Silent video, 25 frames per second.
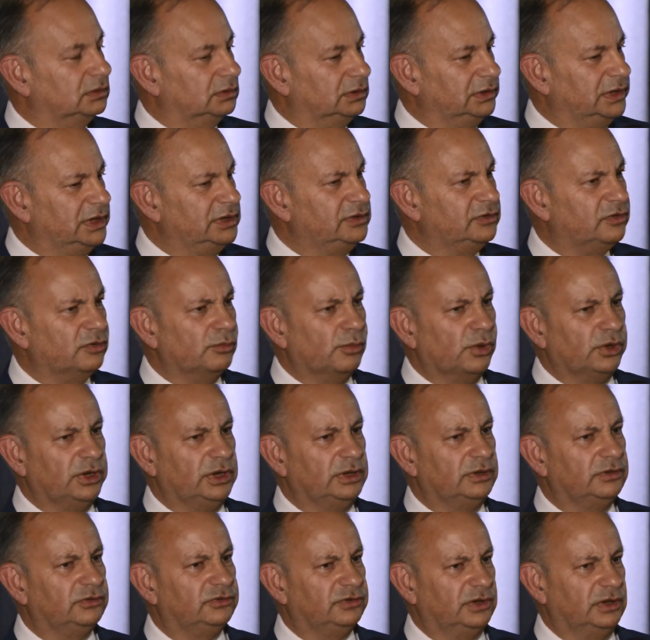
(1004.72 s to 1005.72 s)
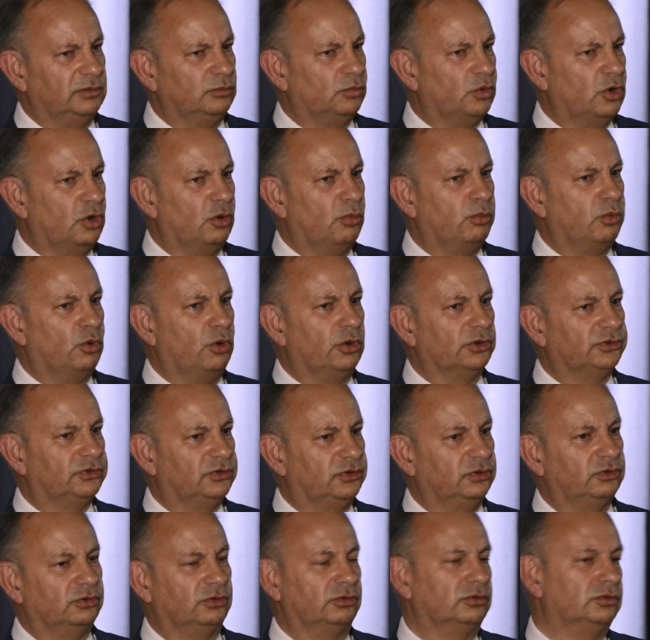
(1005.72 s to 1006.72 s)
Lindemann in, in, World War
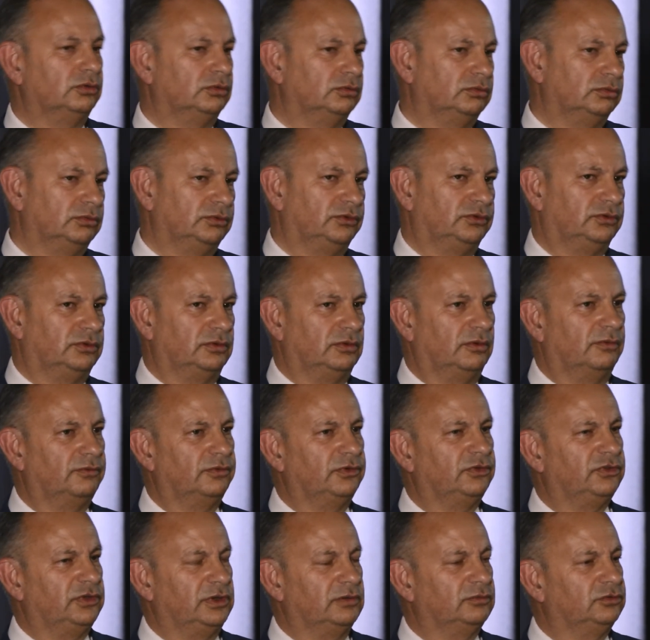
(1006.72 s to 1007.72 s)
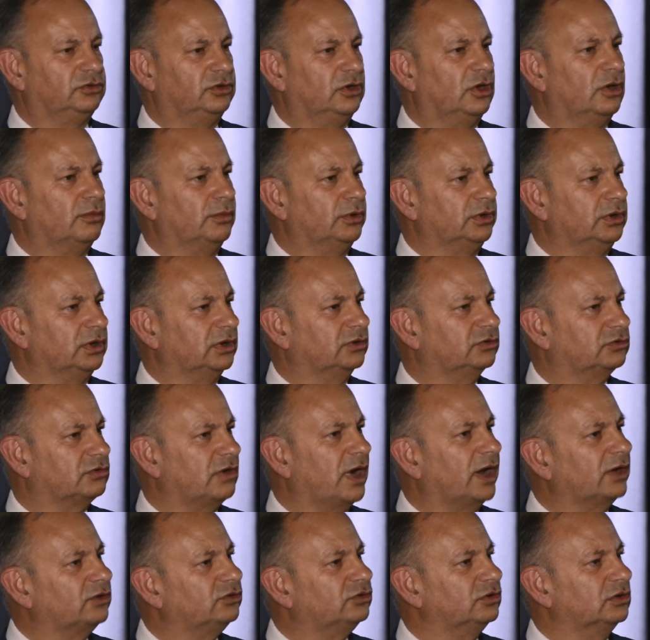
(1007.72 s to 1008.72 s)
II, who was obviously of German
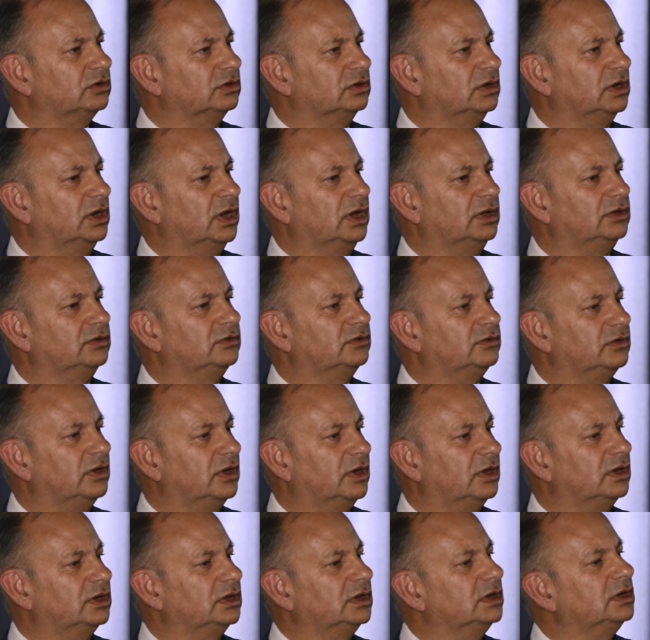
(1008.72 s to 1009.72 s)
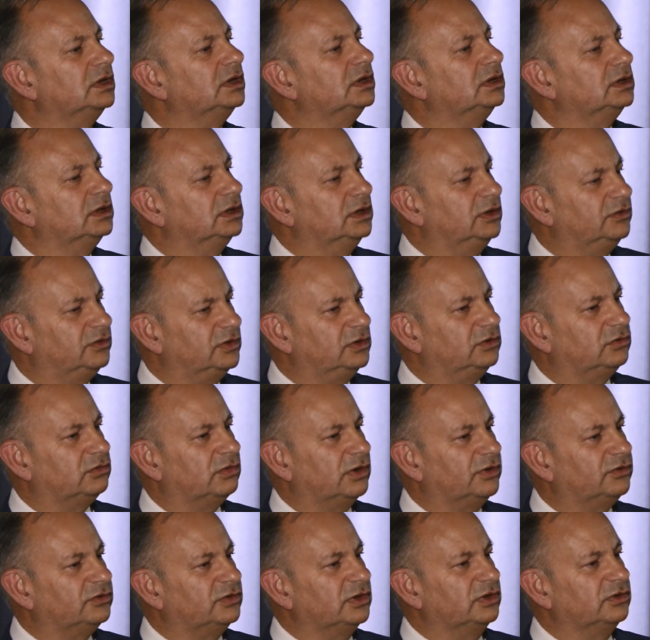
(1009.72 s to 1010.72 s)
extraction, and uh, his
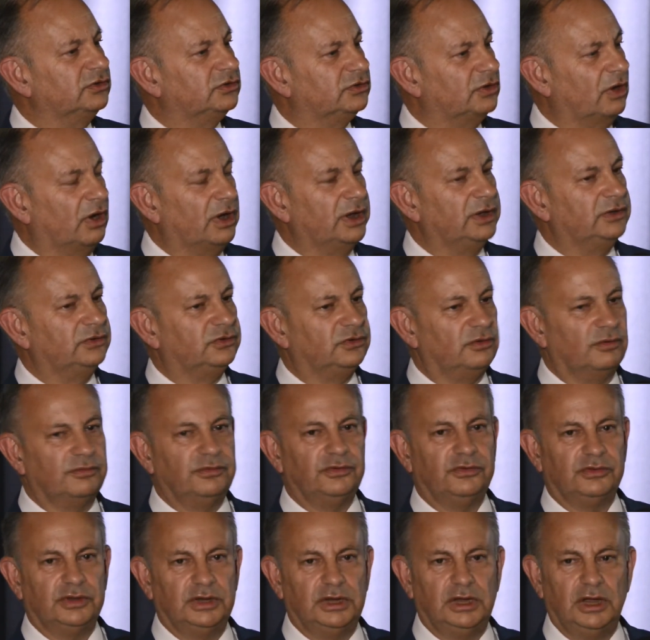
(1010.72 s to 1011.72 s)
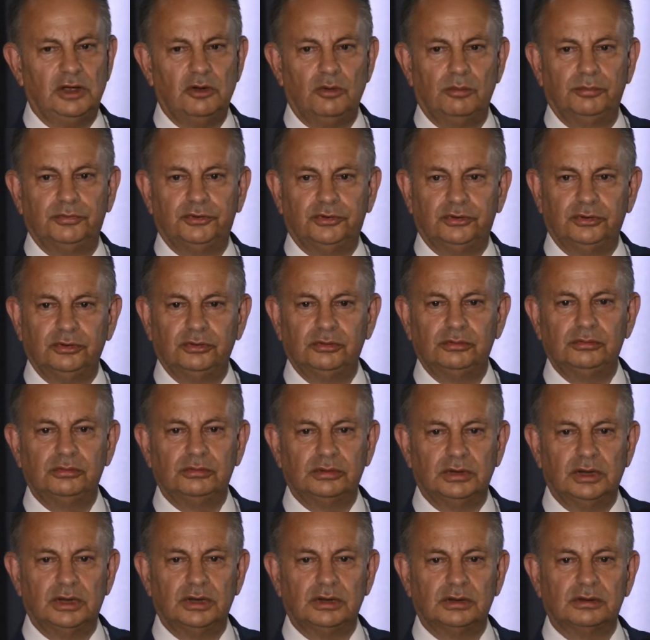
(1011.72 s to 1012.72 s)
interest in science obviously helped
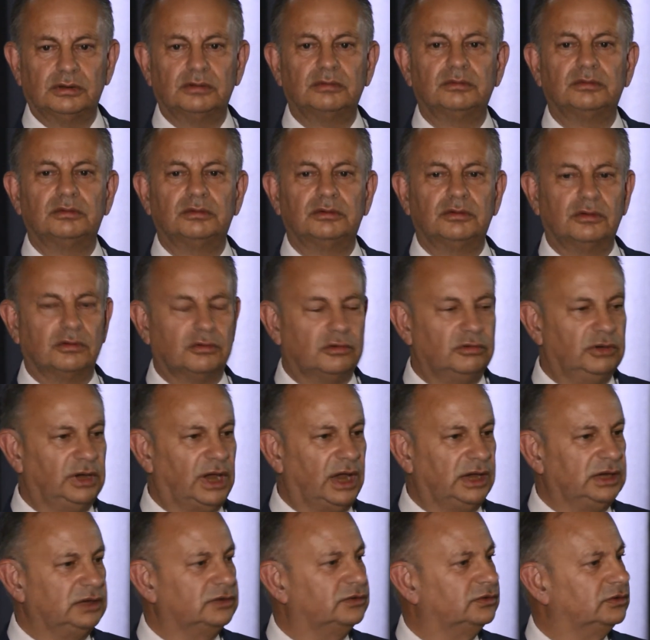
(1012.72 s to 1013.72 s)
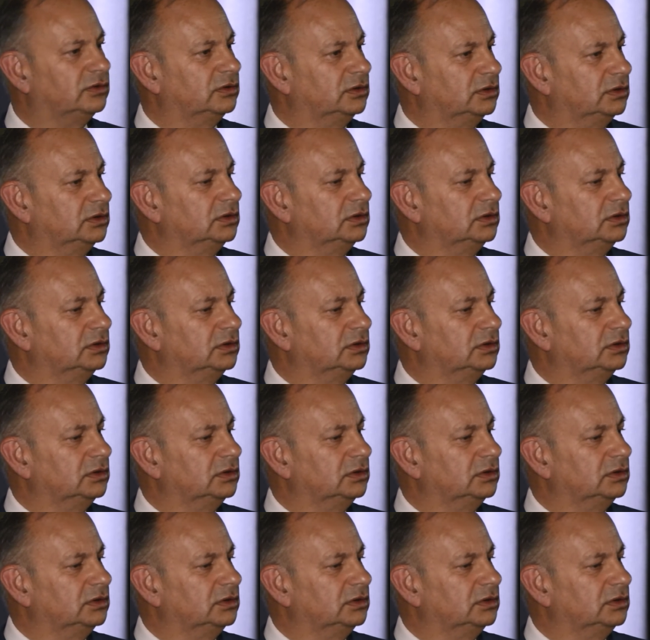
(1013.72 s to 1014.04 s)
to uh, create